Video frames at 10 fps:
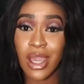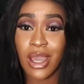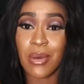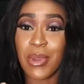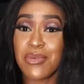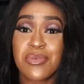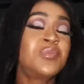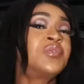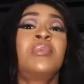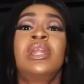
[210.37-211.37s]
my room
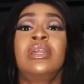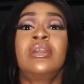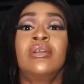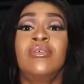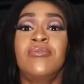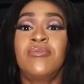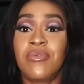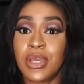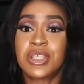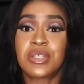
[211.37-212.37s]
smelling
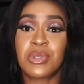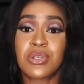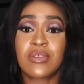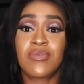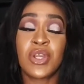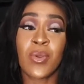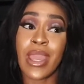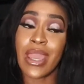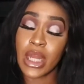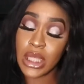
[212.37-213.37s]
fresh. Because if you know
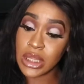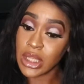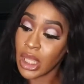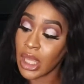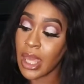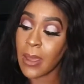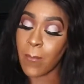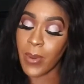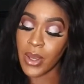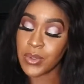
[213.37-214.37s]
anything
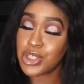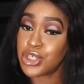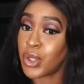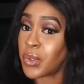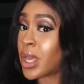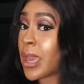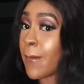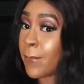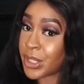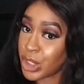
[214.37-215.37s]
about,
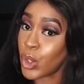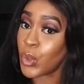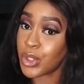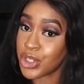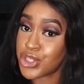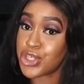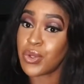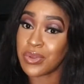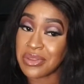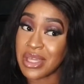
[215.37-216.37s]
body odors, you know
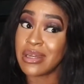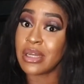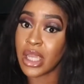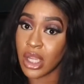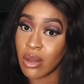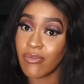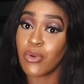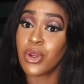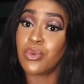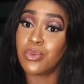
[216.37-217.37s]
that they linger for
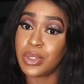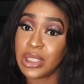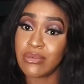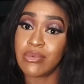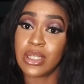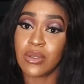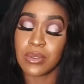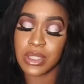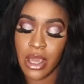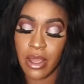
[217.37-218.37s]
a really, really long
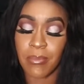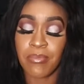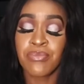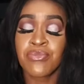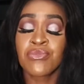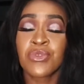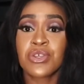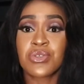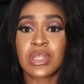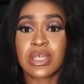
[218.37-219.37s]
time.
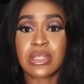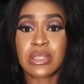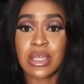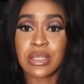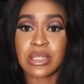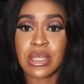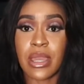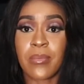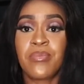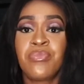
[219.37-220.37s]
So that's the second time.
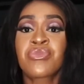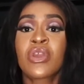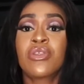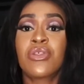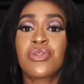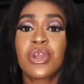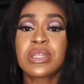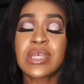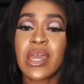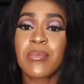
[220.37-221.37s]
The third
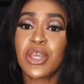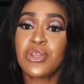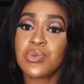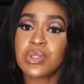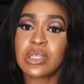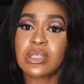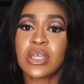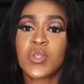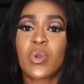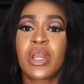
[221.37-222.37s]
time I use this
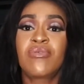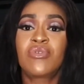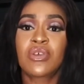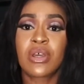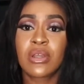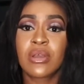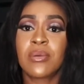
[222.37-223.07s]
is when I've done,